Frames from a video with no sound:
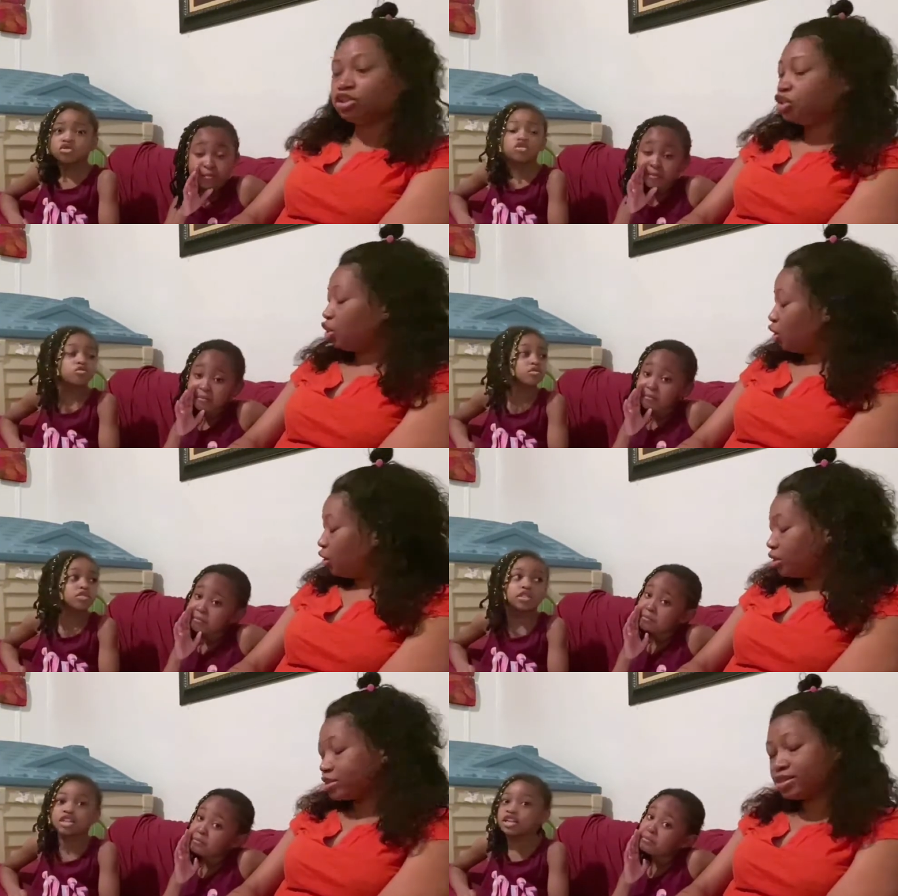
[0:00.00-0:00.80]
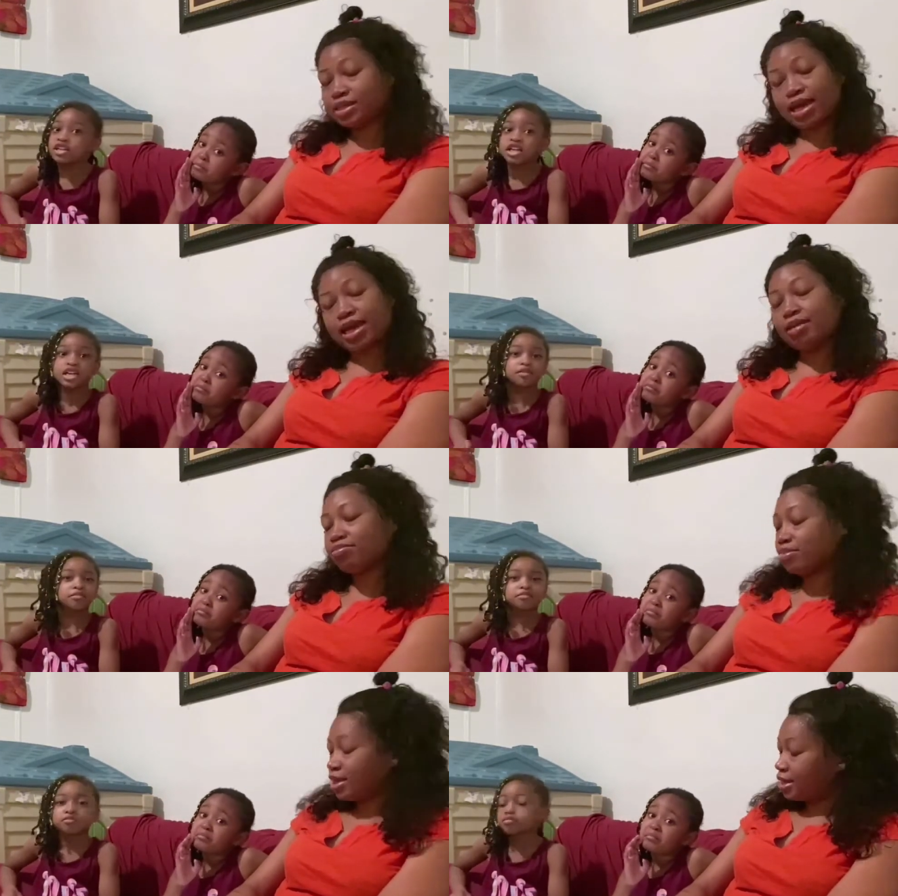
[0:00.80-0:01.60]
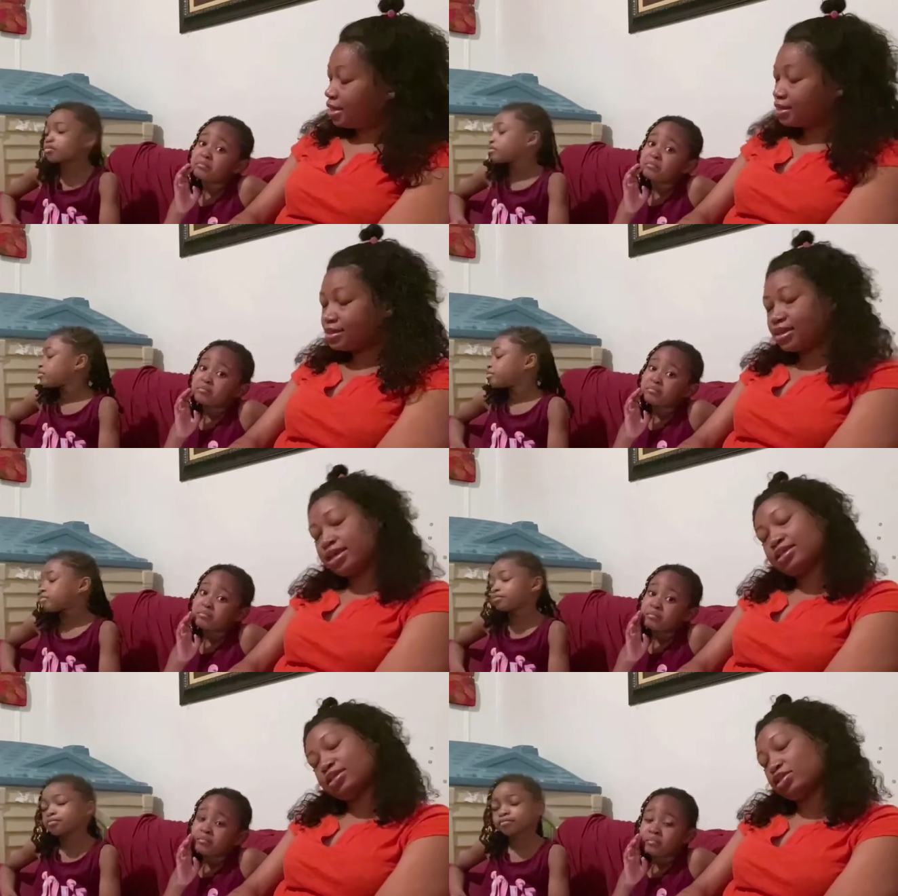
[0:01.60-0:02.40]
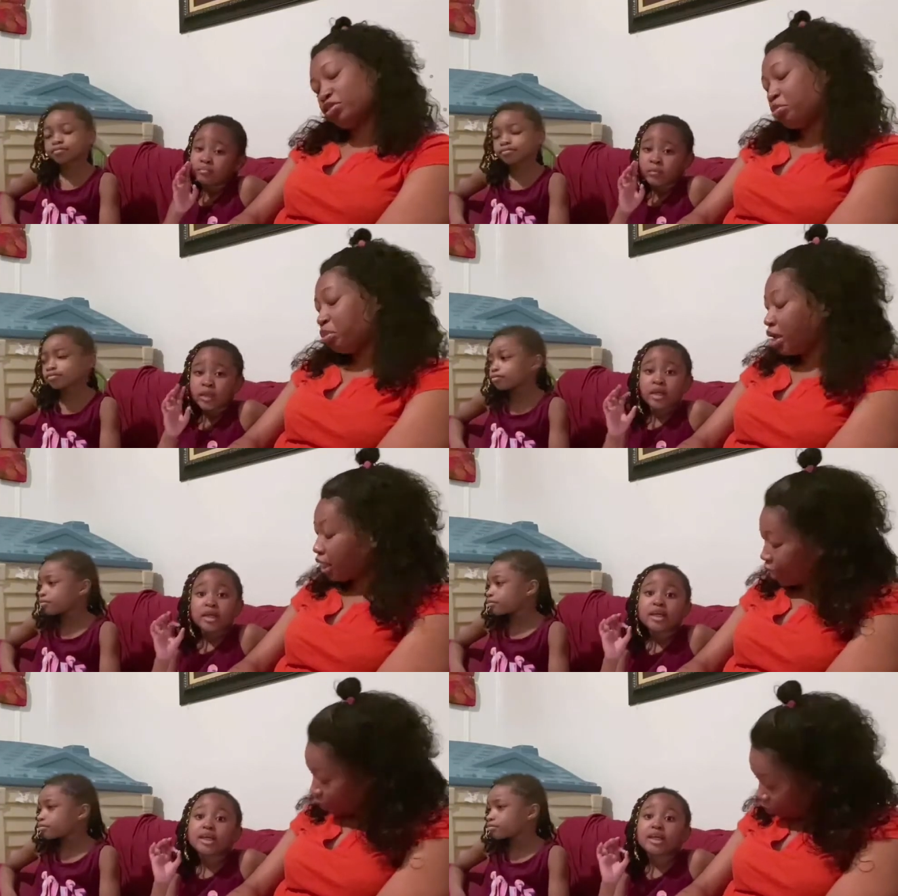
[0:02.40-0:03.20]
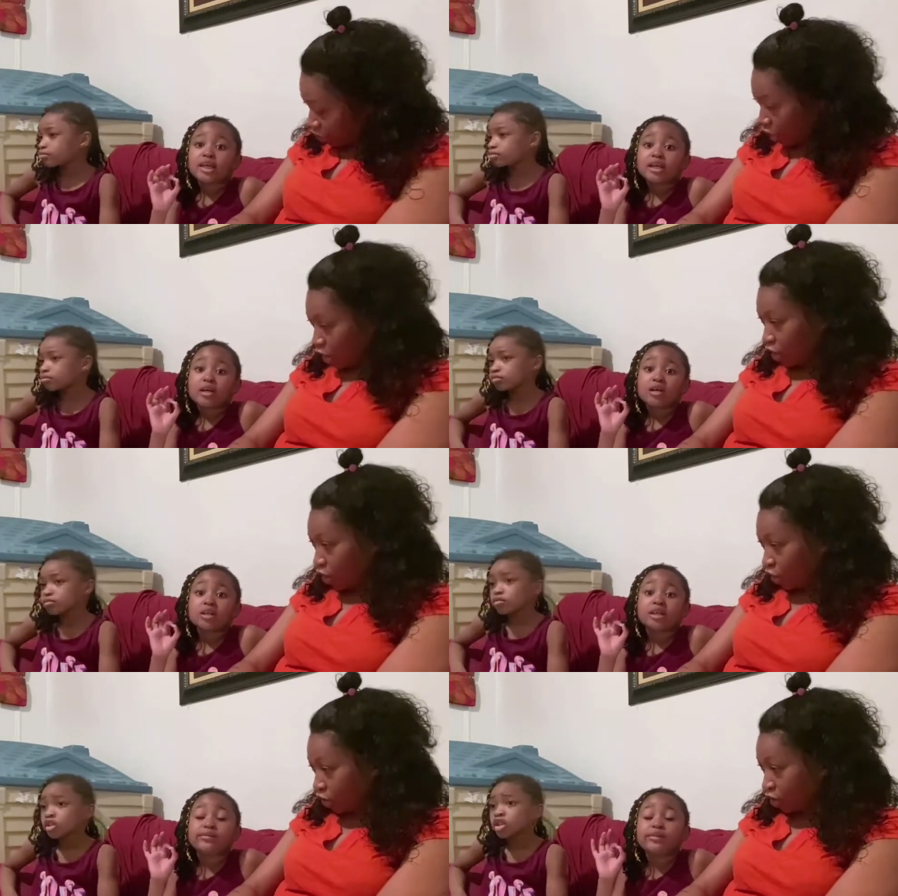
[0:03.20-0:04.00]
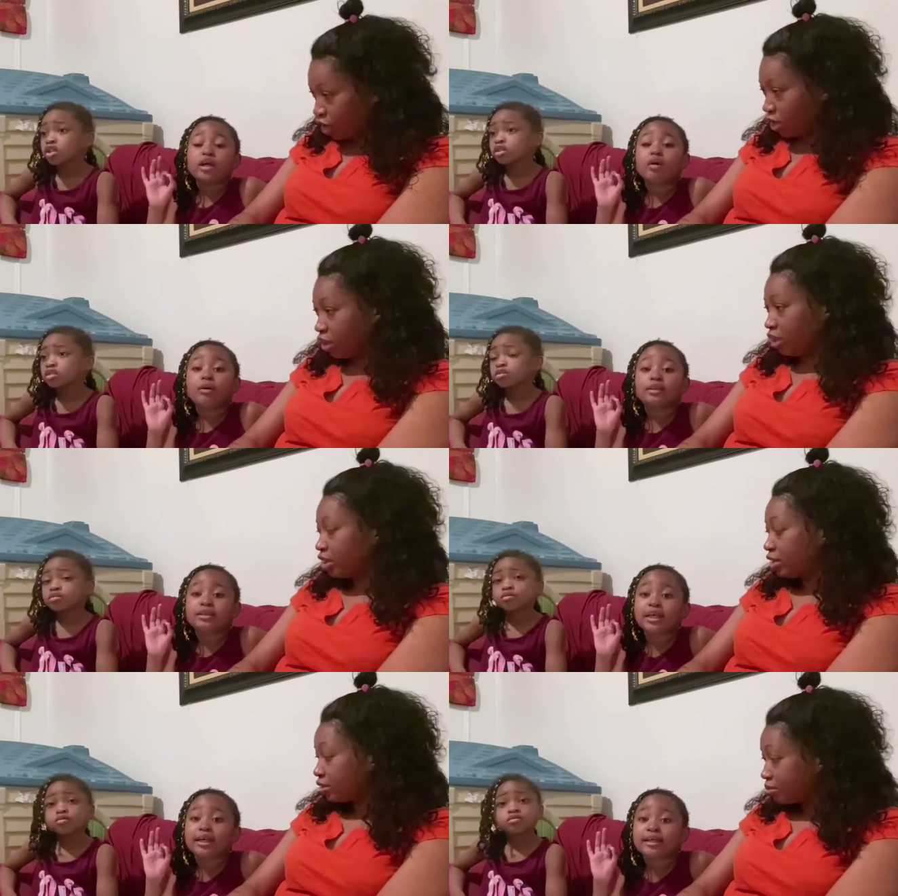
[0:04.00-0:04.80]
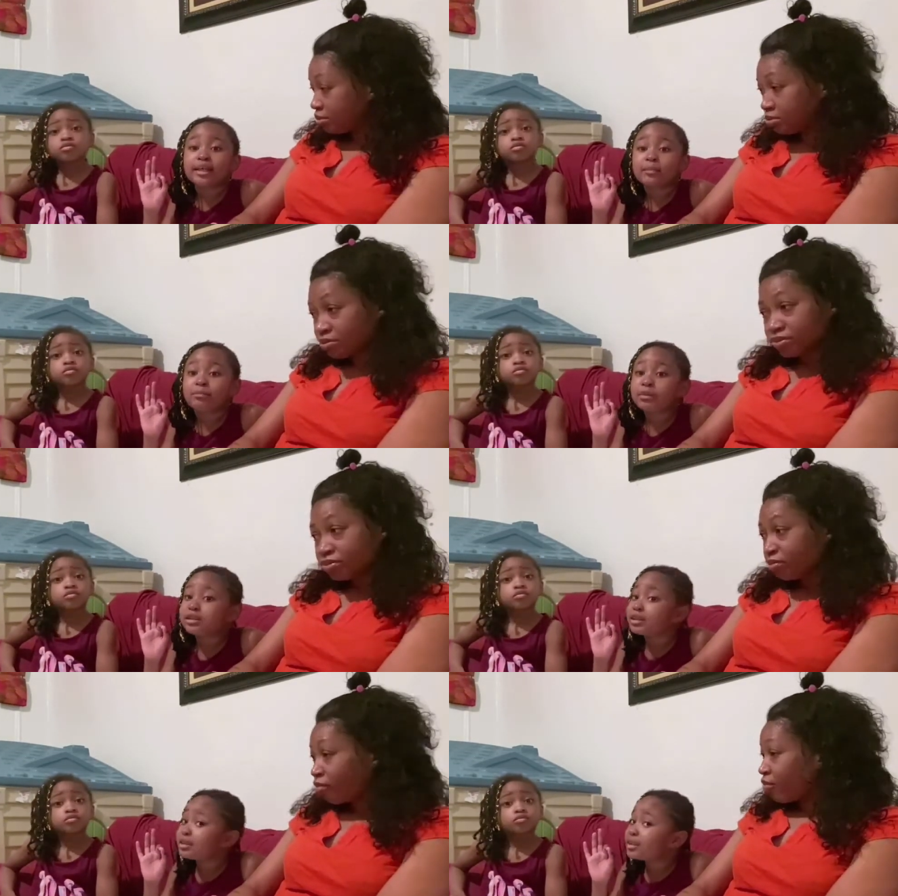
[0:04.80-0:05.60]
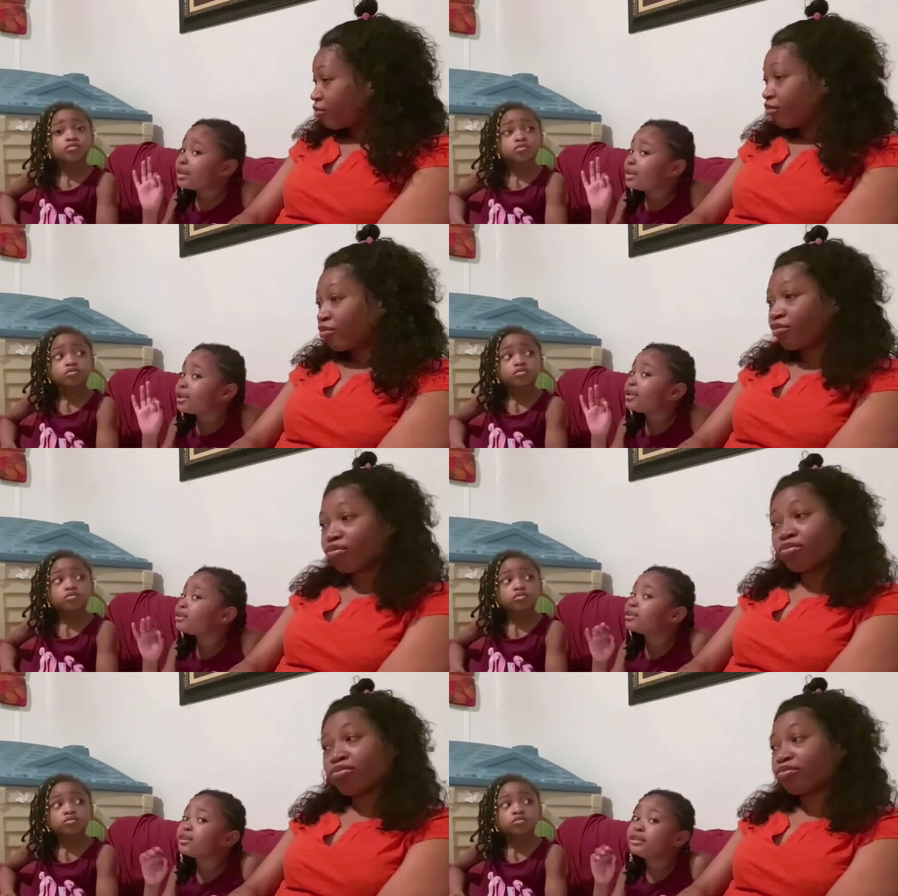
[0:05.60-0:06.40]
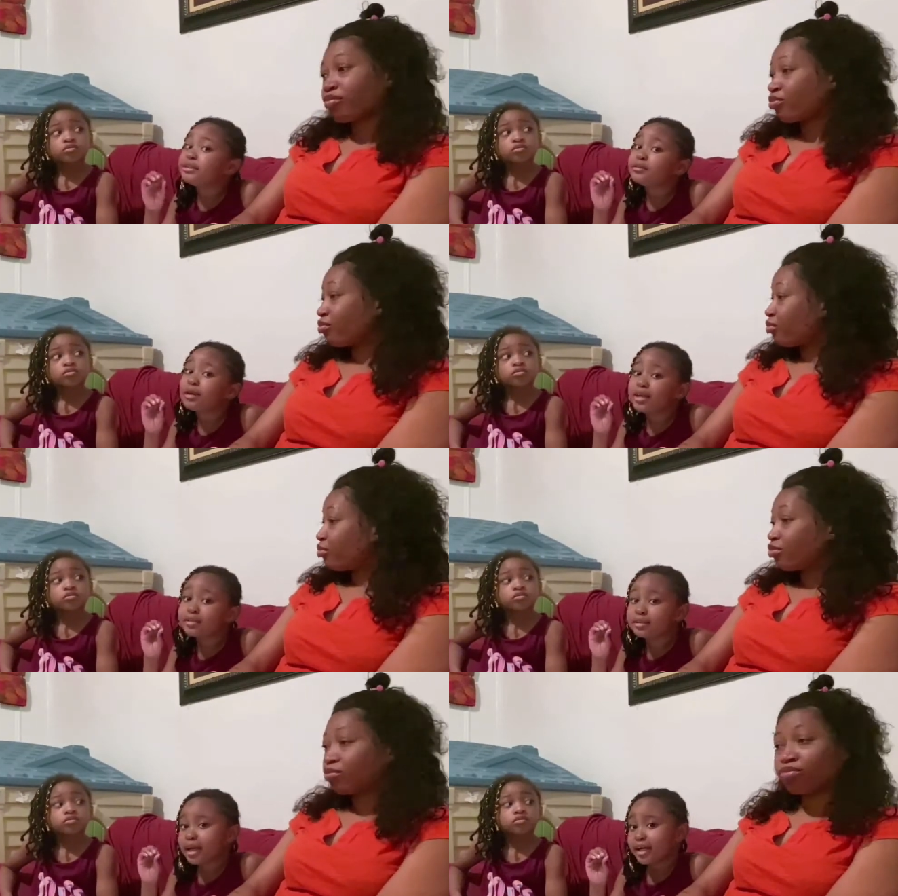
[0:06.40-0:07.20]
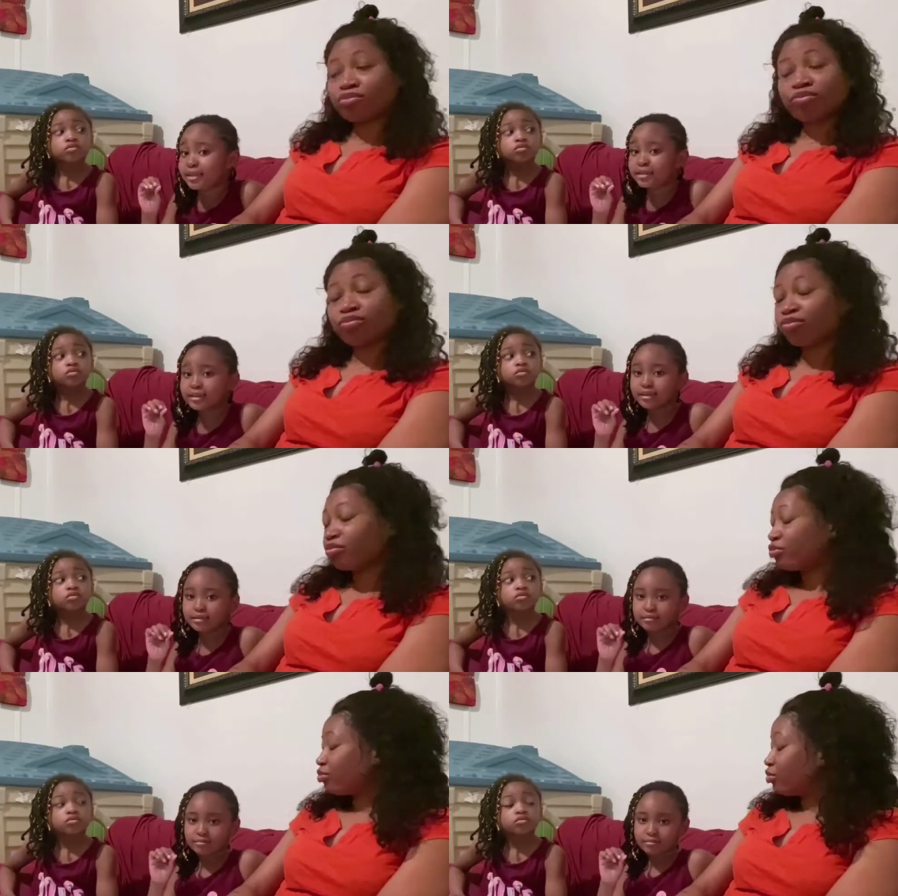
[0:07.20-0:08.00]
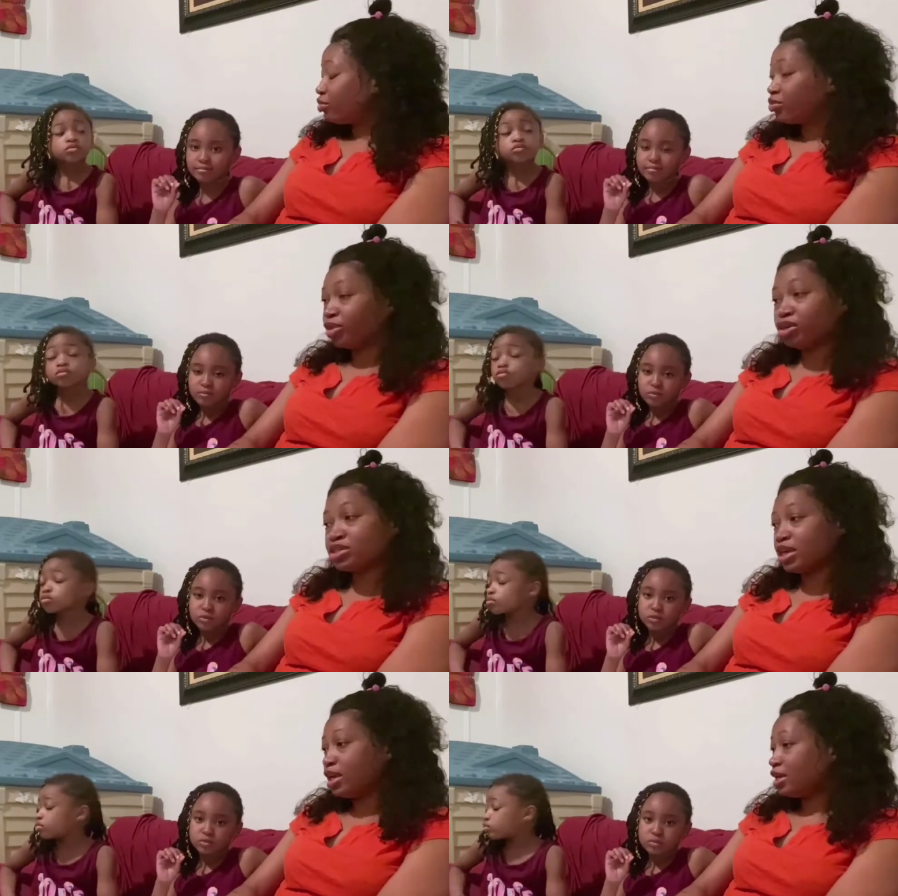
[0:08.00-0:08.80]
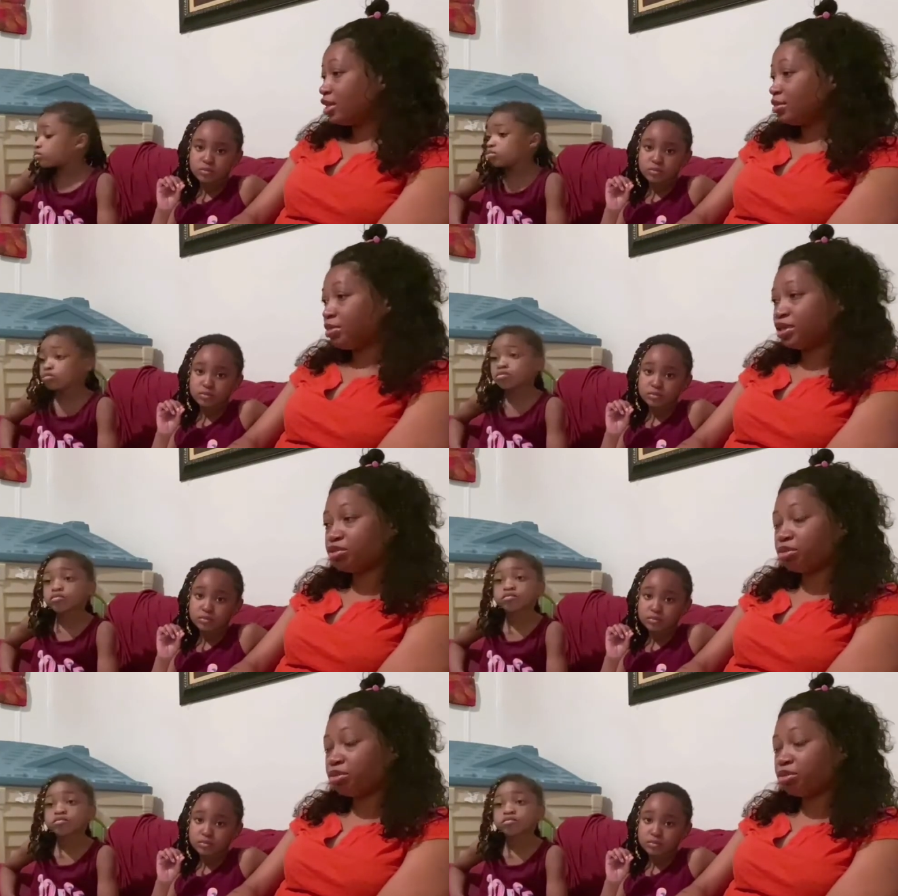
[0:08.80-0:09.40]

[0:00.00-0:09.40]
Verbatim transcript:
Speaker 1: Don't, don't say mean things to people. Even you though we're
Speaker 2: saying it, we're just saying it to teach you guys nice.
Speaker 1: Don't say anything mean to